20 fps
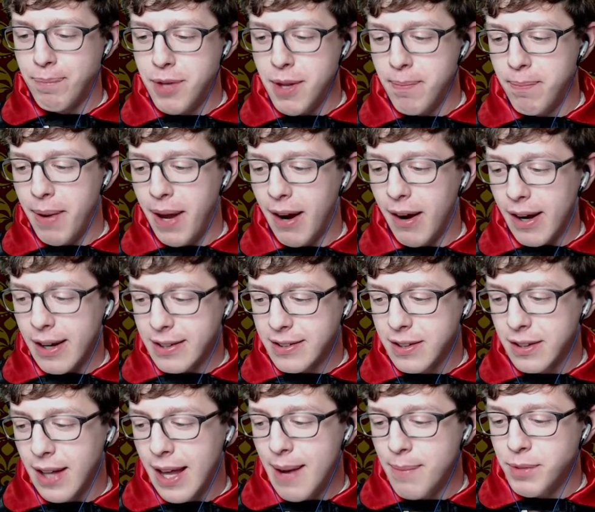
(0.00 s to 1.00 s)
Bear
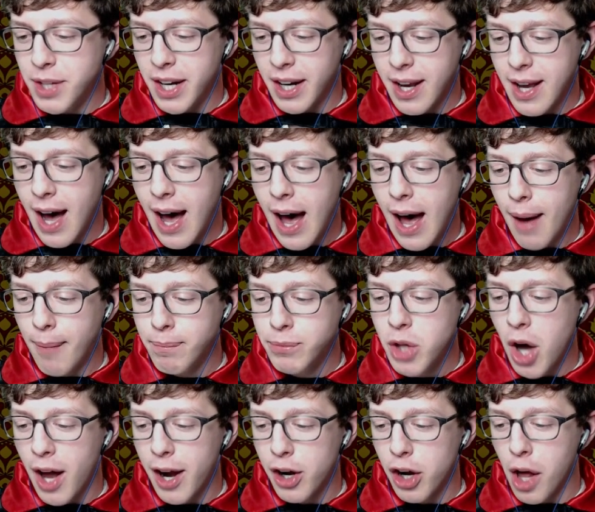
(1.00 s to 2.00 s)
exclaimed in a calm,
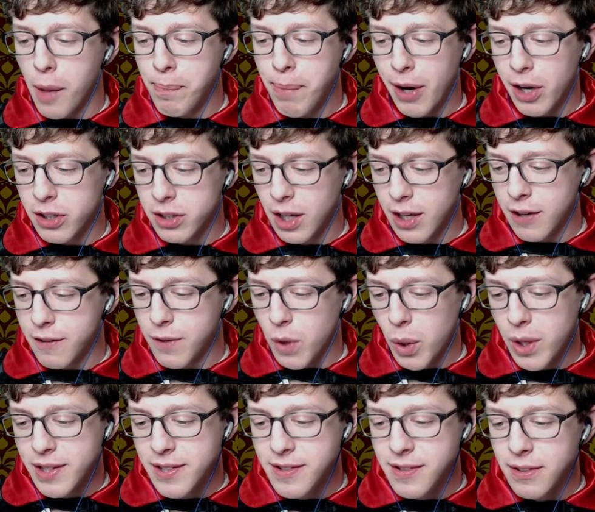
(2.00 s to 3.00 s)
not at all bear-like
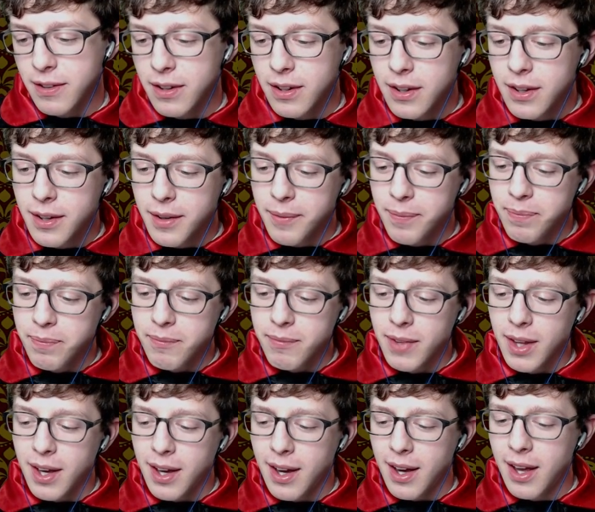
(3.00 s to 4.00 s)
voice.
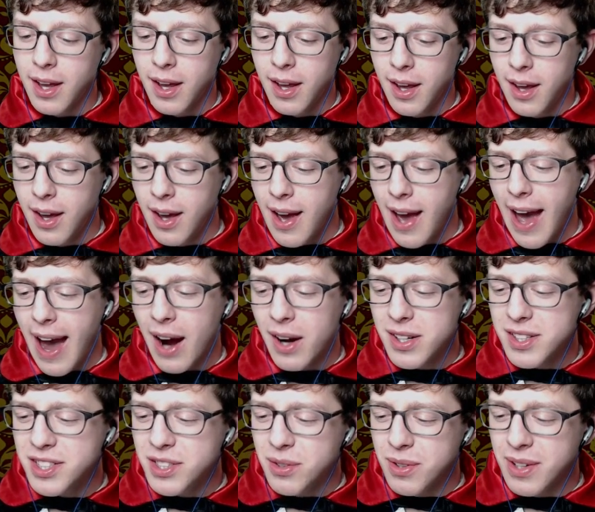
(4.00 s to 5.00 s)

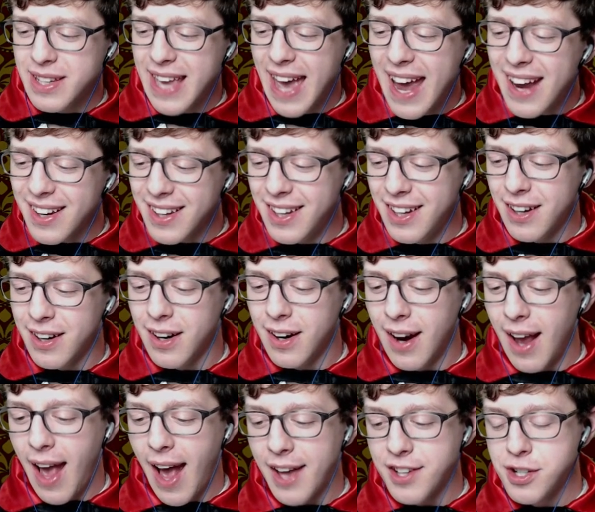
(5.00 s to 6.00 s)
"How'd you get here?"
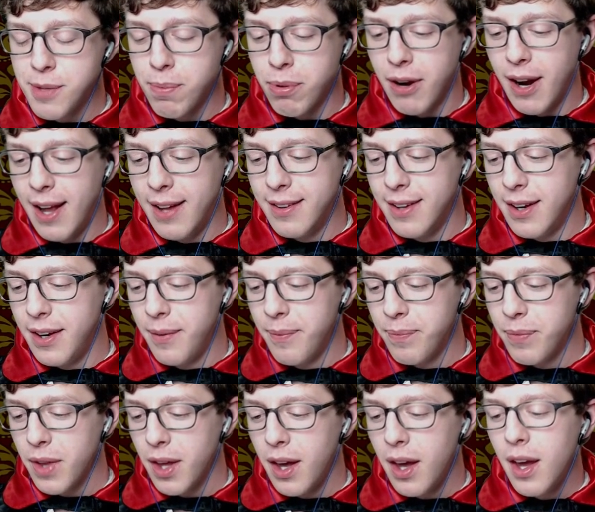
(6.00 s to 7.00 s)
asked Brandon.
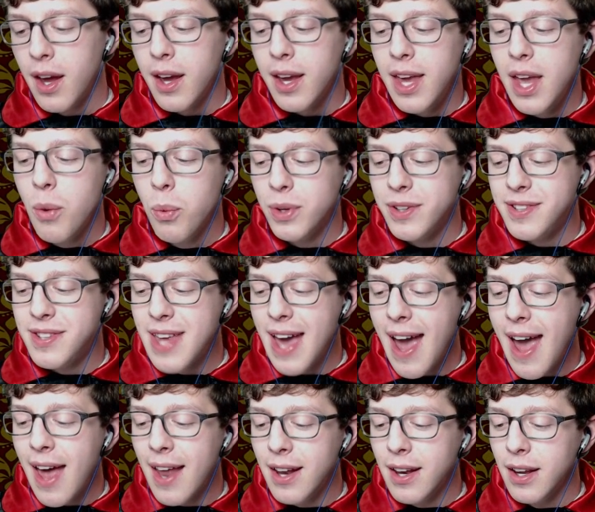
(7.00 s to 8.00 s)
It was
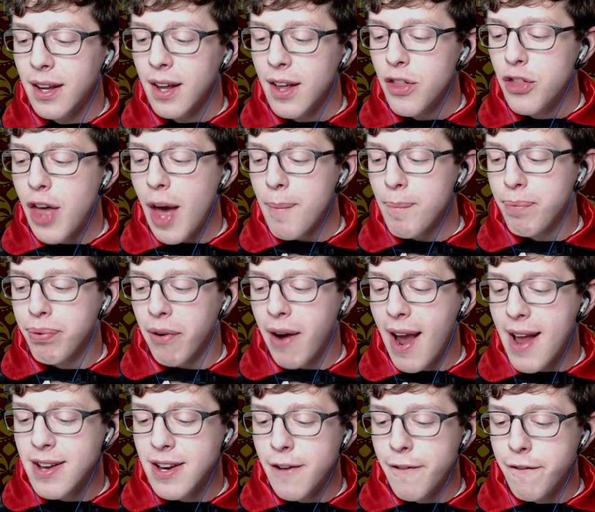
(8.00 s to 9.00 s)
then that
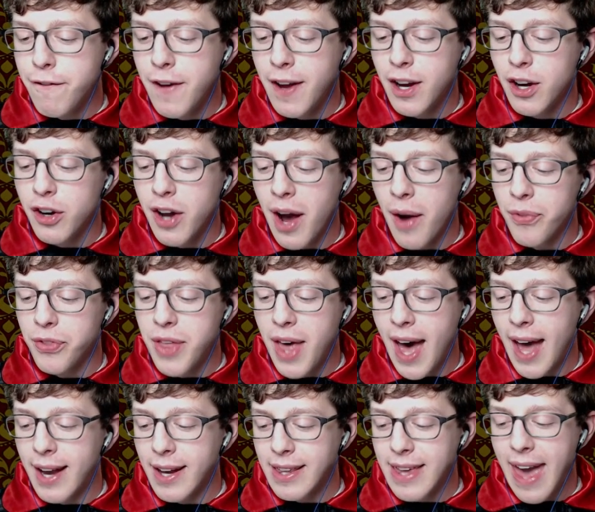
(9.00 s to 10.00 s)
Brandon figured out
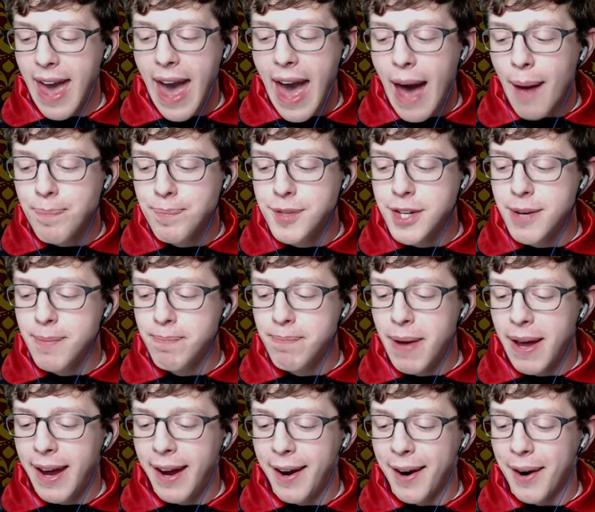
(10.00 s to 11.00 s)
that Captain
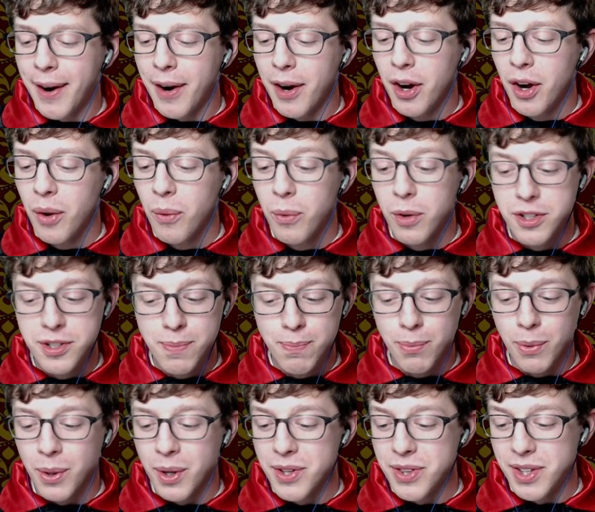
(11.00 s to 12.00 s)
Bear was
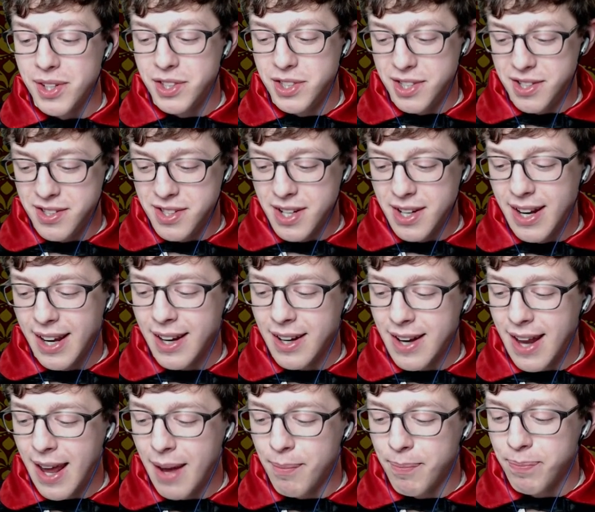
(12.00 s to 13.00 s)
more than just a
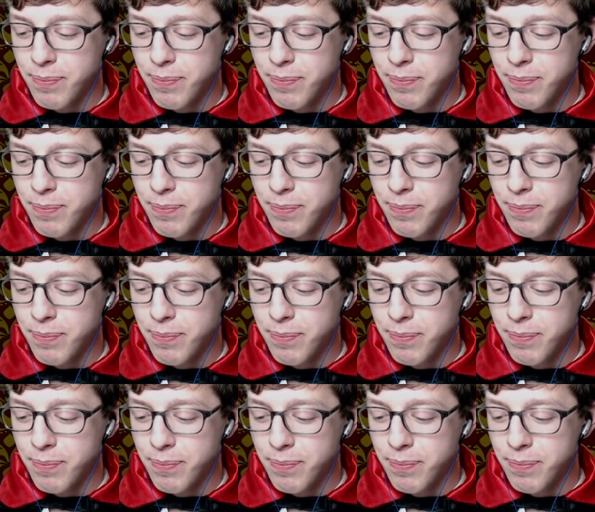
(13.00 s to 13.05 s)
nickname.